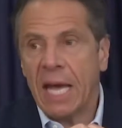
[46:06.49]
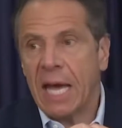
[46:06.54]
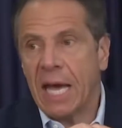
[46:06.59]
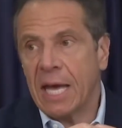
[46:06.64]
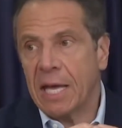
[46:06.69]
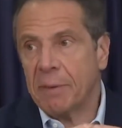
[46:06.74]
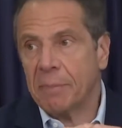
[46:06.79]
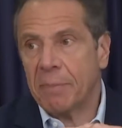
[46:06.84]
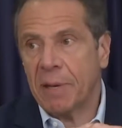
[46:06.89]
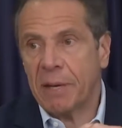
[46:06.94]

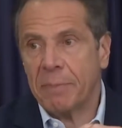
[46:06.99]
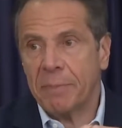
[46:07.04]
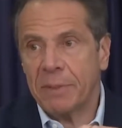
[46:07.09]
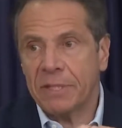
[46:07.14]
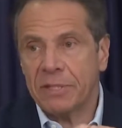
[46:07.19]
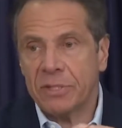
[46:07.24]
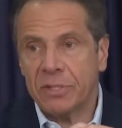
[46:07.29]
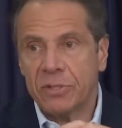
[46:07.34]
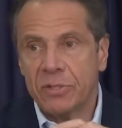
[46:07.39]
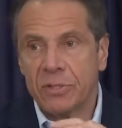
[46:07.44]
And my
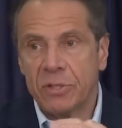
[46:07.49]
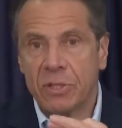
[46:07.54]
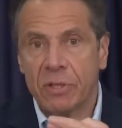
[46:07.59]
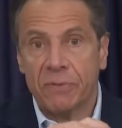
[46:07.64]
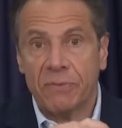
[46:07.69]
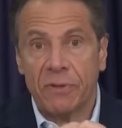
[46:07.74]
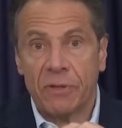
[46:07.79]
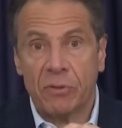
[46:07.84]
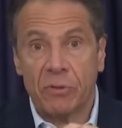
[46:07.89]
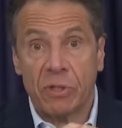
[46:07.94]
message to the
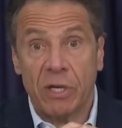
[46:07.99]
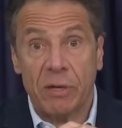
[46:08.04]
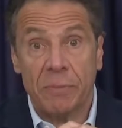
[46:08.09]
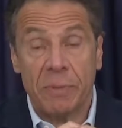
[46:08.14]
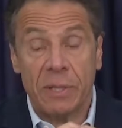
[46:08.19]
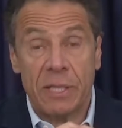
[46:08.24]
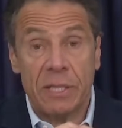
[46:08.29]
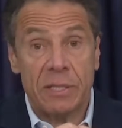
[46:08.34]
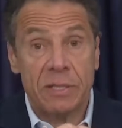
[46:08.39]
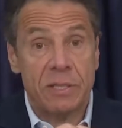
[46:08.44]
federal
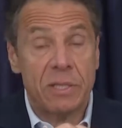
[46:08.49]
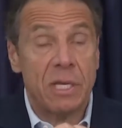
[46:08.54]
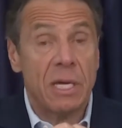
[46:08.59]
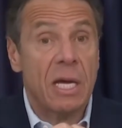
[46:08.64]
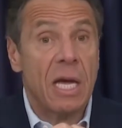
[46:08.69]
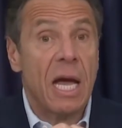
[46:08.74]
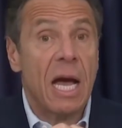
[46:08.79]
government is,